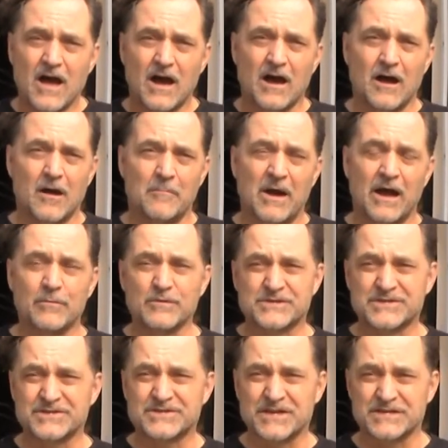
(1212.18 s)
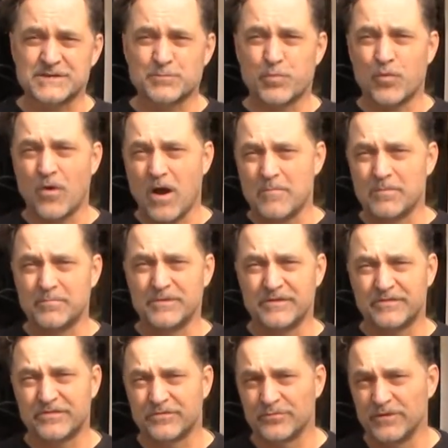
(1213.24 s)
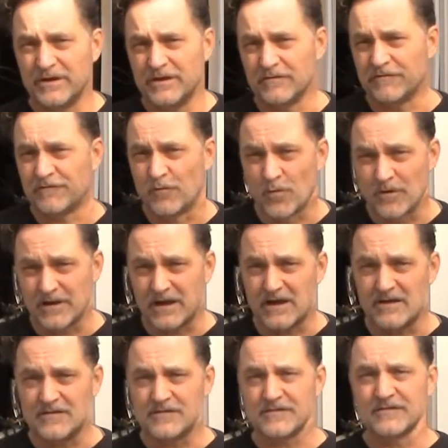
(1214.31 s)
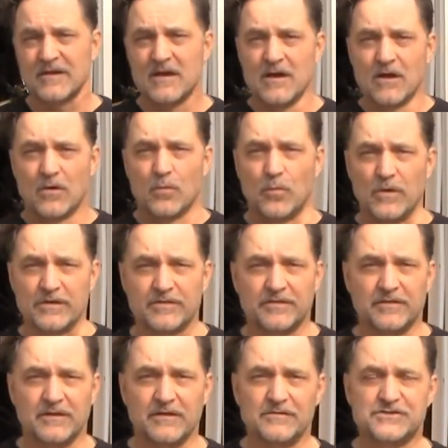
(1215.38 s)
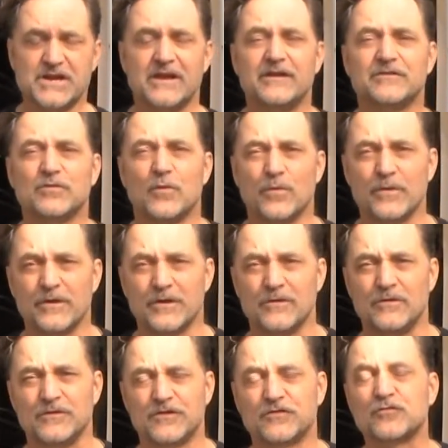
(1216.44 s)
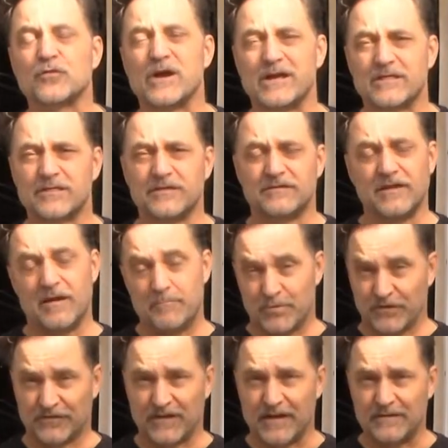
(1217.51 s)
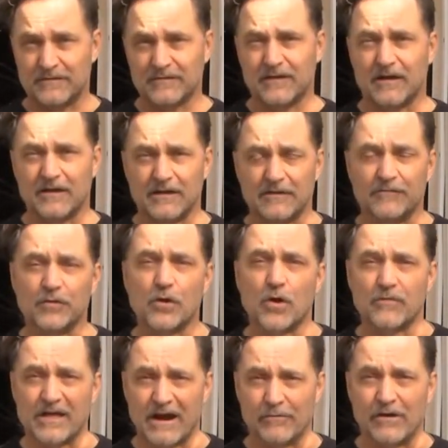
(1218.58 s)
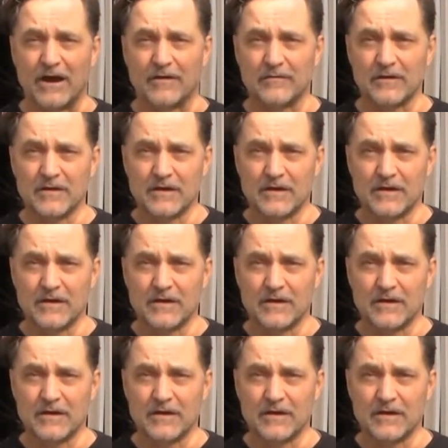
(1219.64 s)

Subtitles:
I would suggest probably 3 to 4 days with the janitorial strength, the 10%, if you go that route.